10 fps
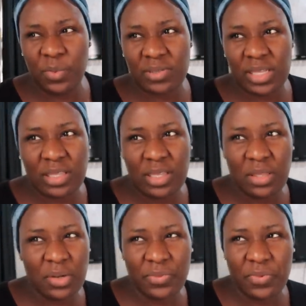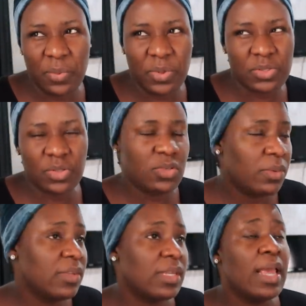months, I think 3 or 4 months or
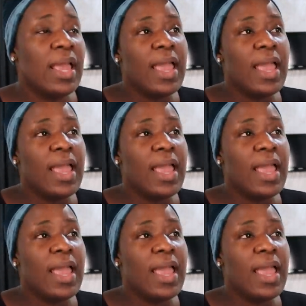something.